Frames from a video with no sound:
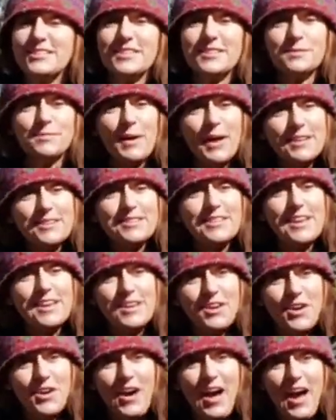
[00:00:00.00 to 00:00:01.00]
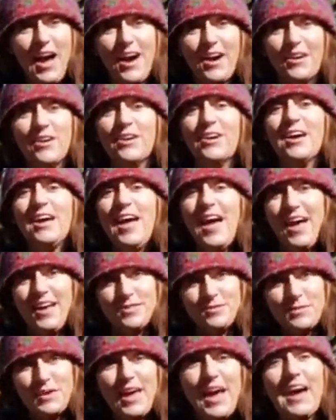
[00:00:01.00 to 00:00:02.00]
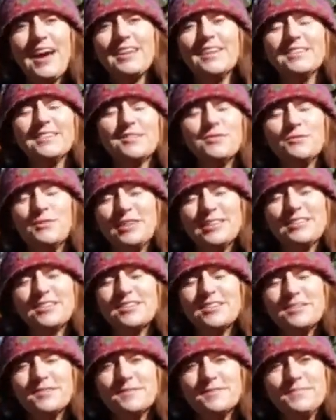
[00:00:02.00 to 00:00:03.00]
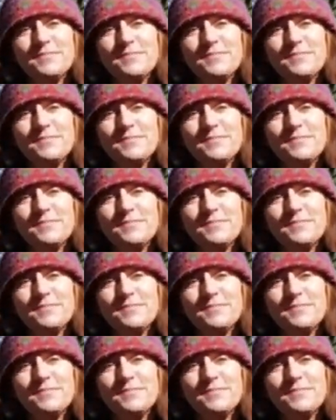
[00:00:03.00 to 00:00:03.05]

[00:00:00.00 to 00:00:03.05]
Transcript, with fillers: as best they know how as we head into winter.